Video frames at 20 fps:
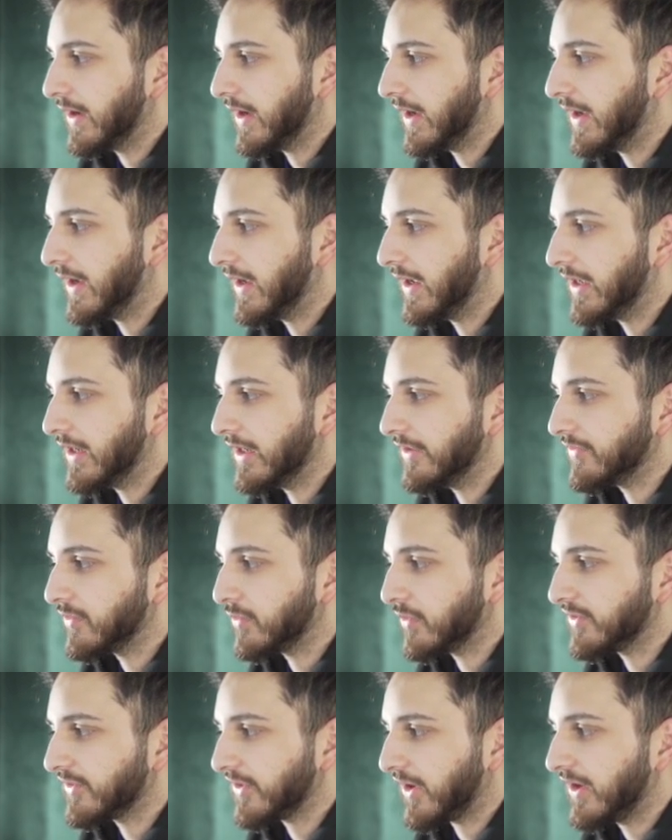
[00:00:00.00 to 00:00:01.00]
And if you
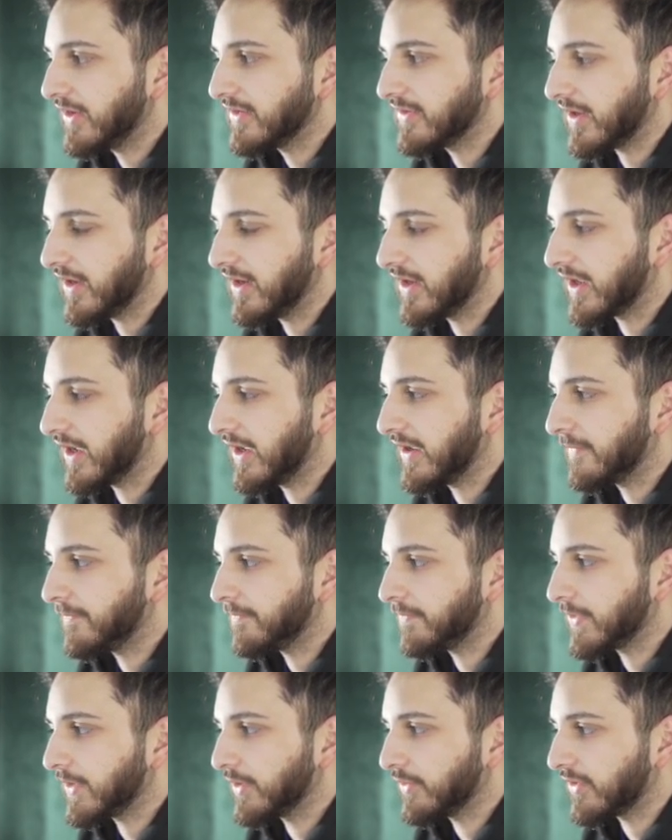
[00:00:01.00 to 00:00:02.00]
want to undelegate,
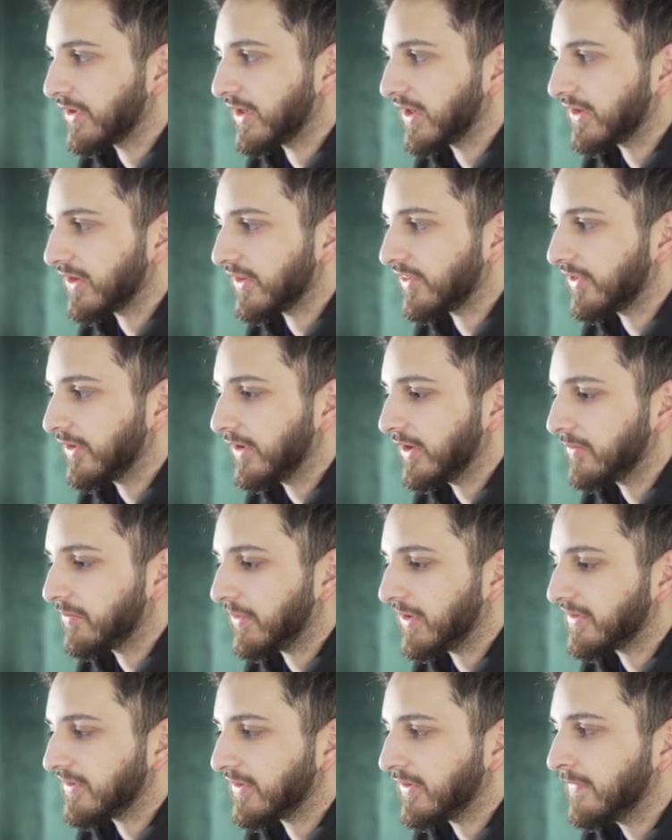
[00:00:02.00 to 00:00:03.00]
you'll click the third
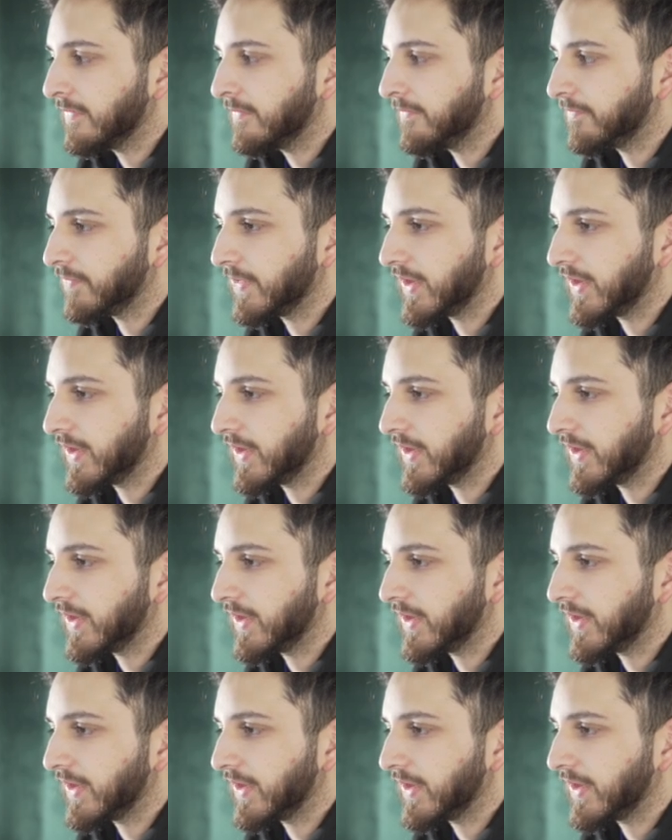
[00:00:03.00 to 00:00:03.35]
button,